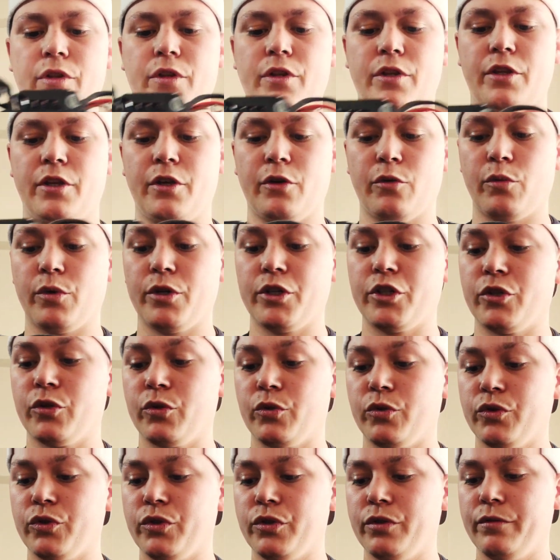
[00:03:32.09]
the
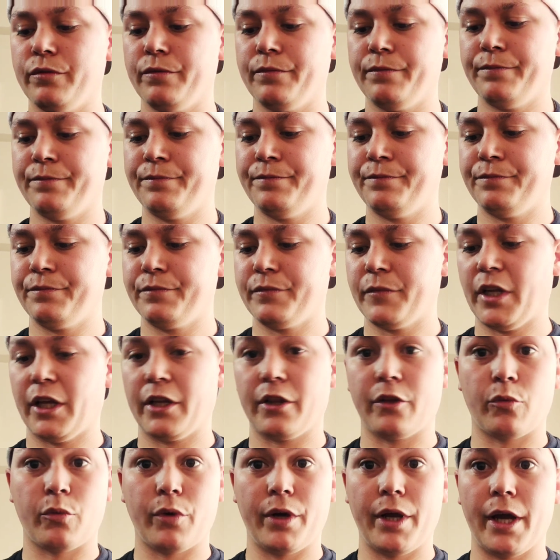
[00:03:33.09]
originals, not
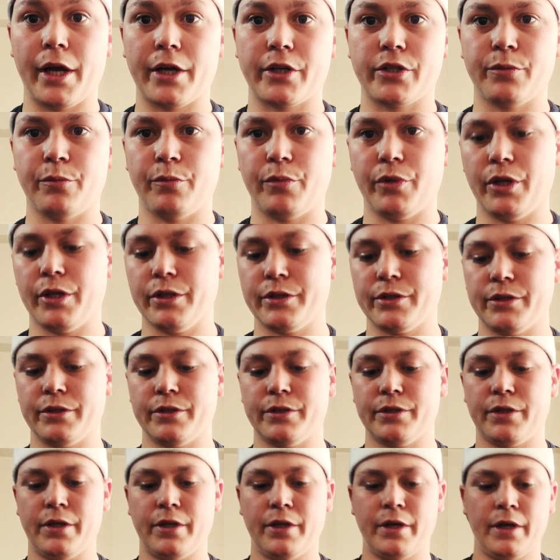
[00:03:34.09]
the Reaction Pluses.